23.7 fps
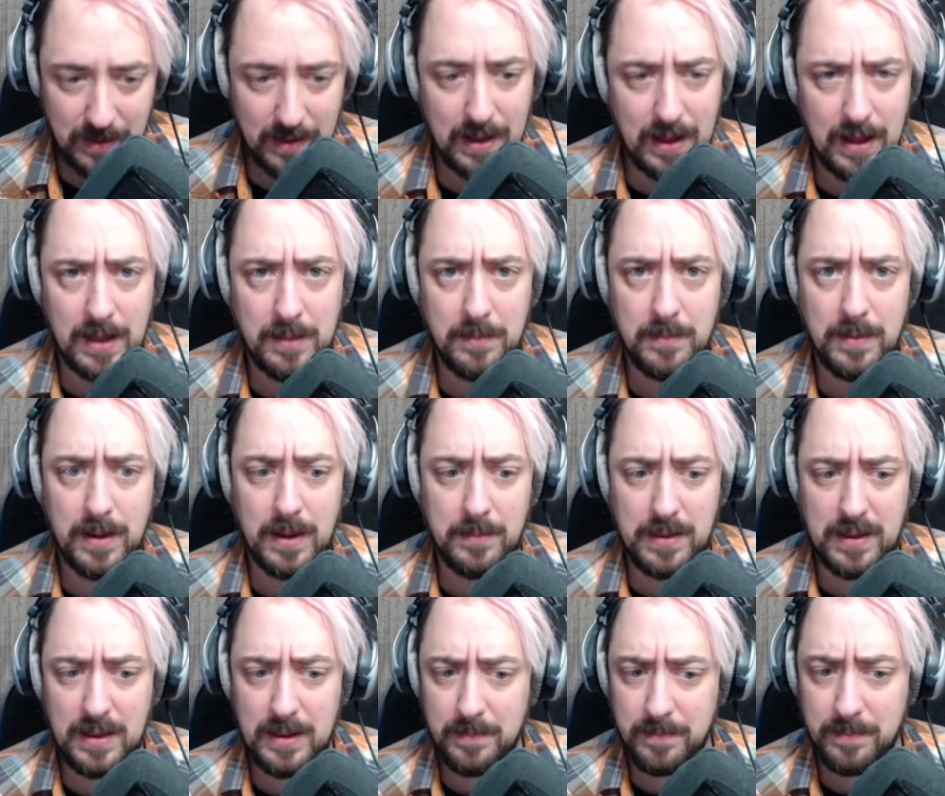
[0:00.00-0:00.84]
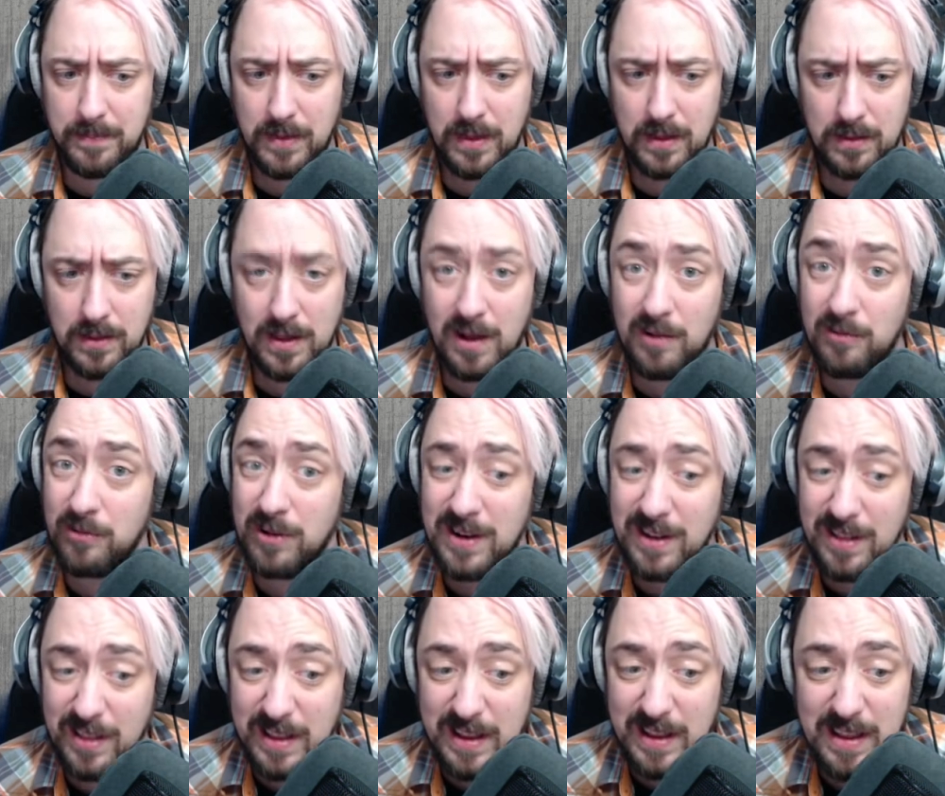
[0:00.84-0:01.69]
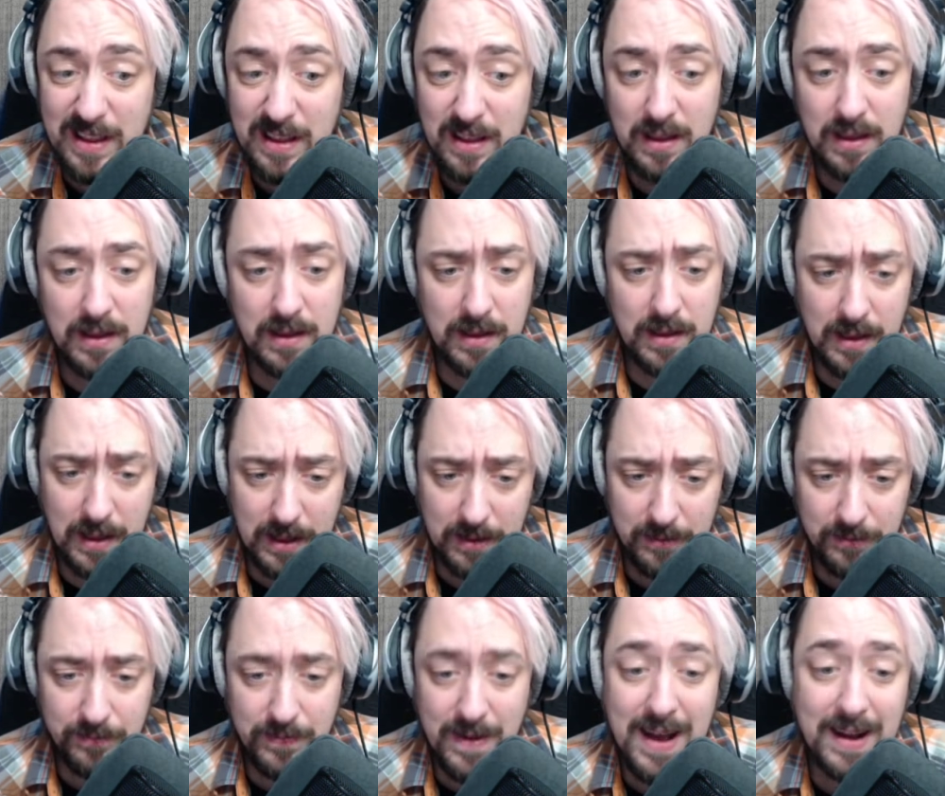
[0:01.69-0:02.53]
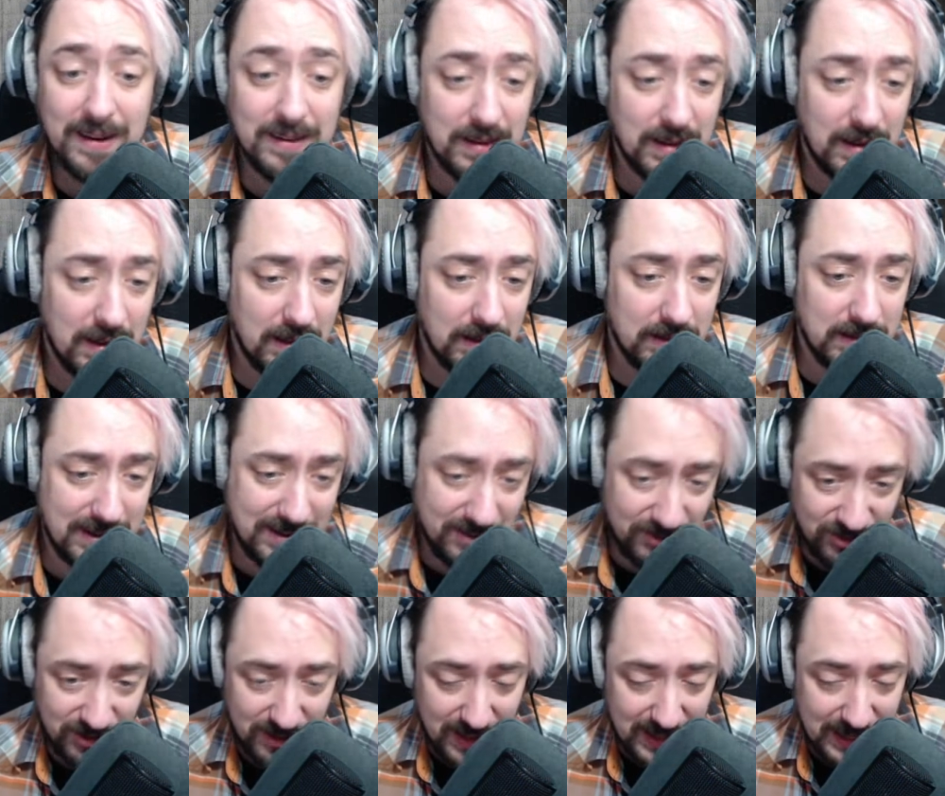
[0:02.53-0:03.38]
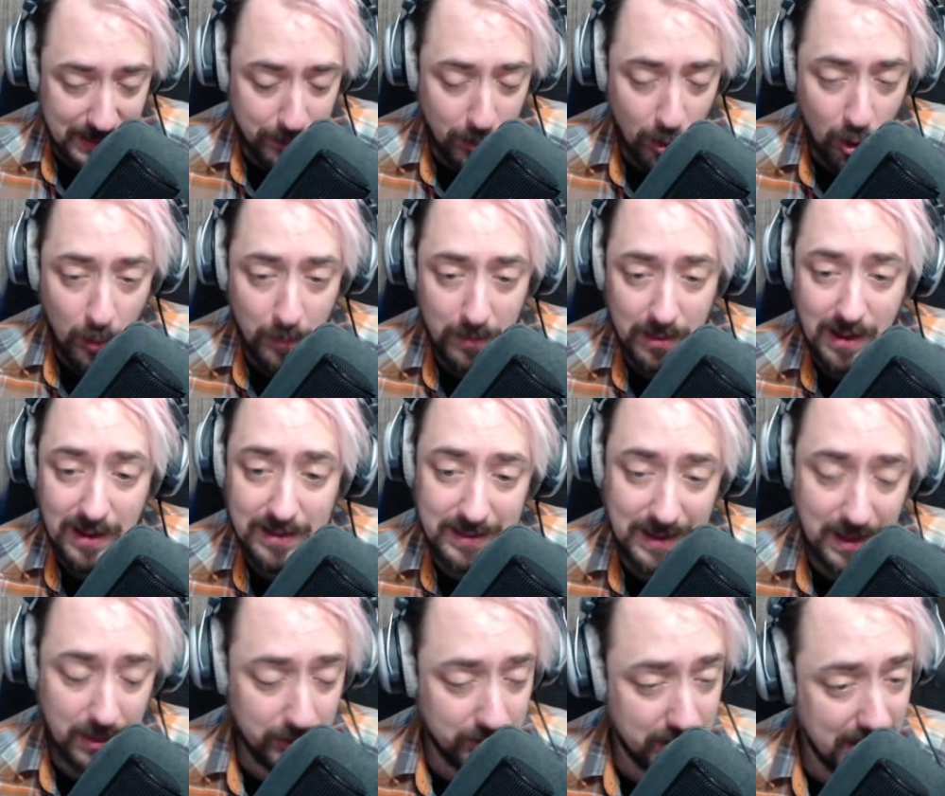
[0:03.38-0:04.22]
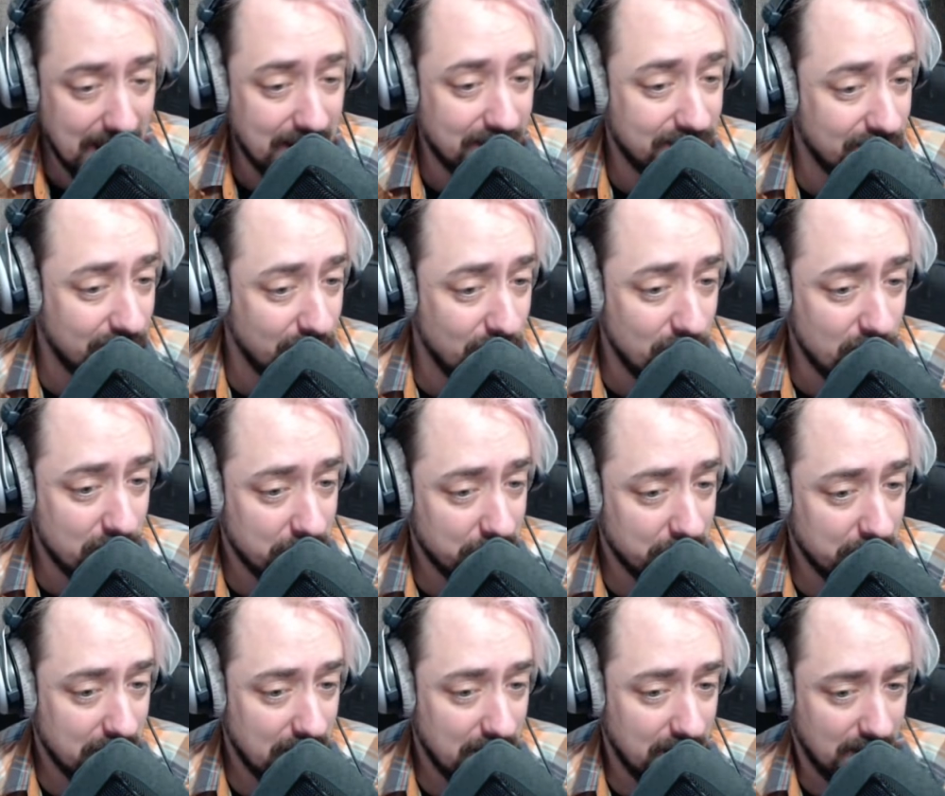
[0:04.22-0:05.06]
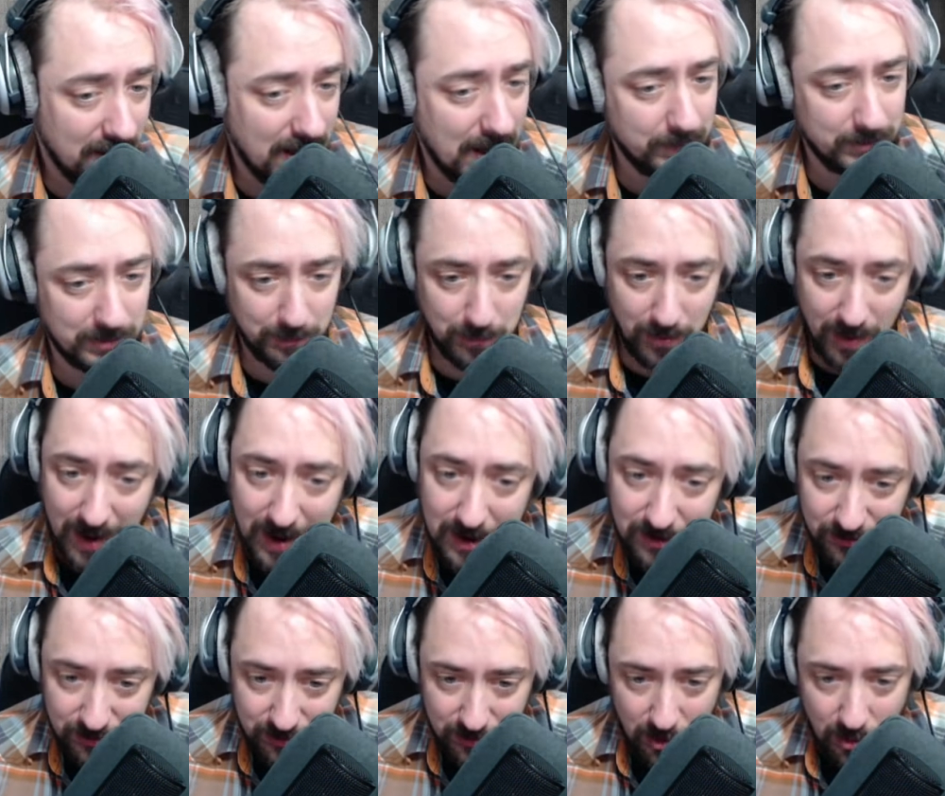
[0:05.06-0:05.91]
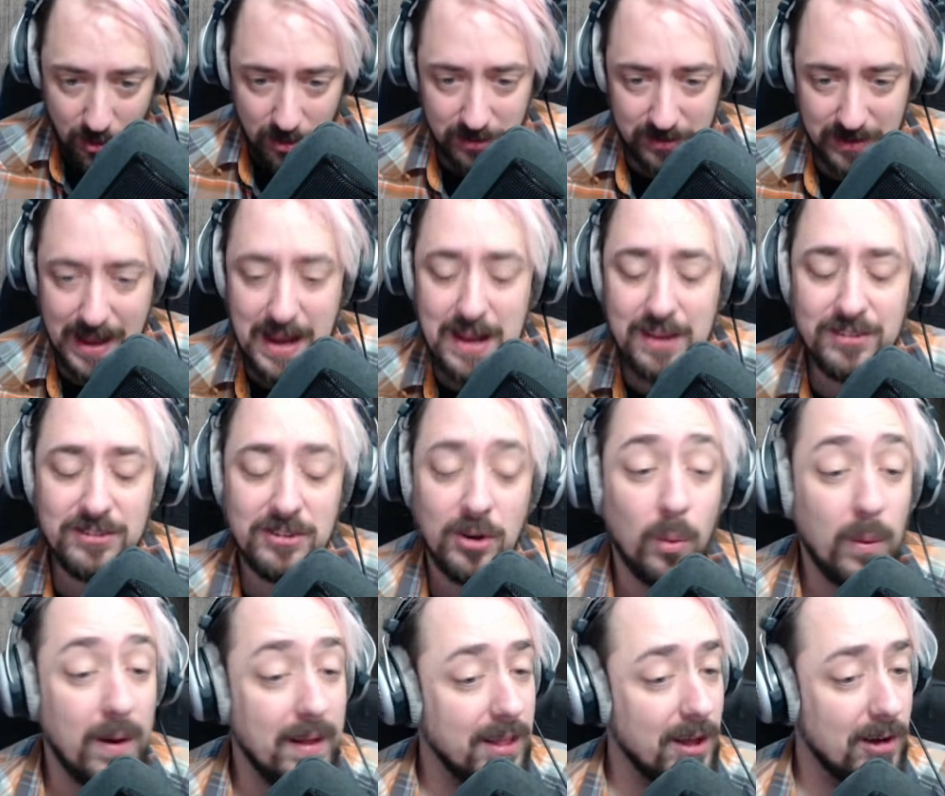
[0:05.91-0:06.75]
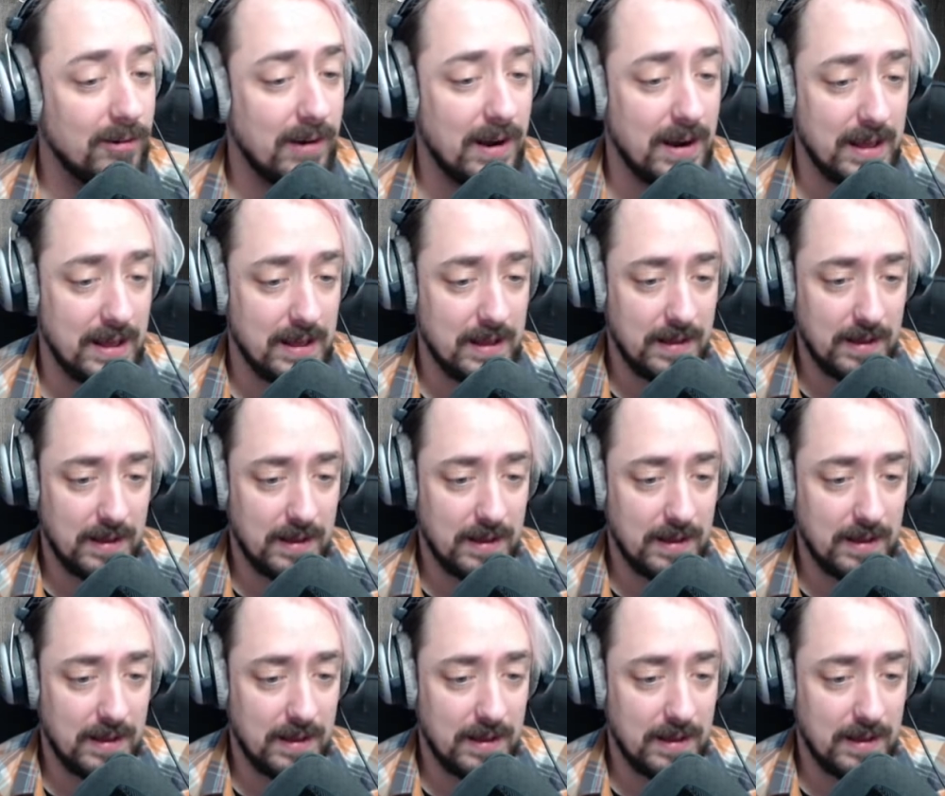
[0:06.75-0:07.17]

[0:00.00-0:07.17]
I mean, not really. In fact, didn't she like your poem a lot the other day, too? I'm surprised you know her taste so well already.